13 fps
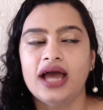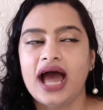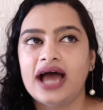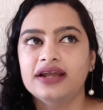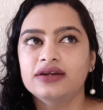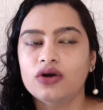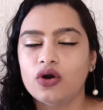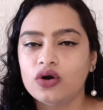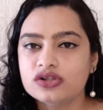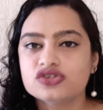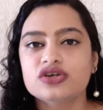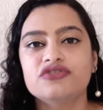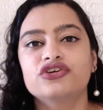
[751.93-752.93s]
And
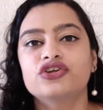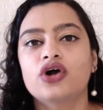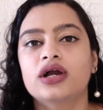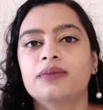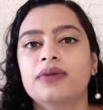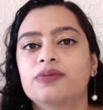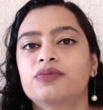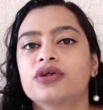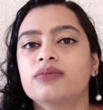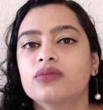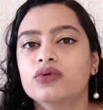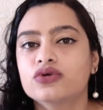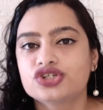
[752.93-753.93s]
also if you talk about
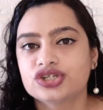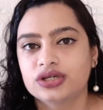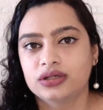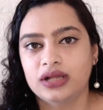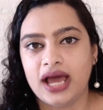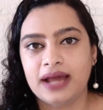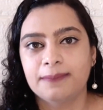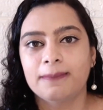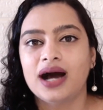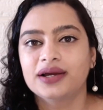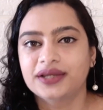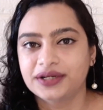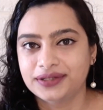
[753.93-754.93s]
promotion and
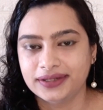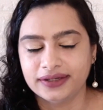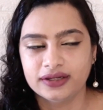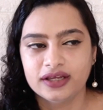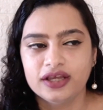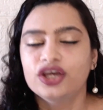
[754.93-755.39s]
marketing,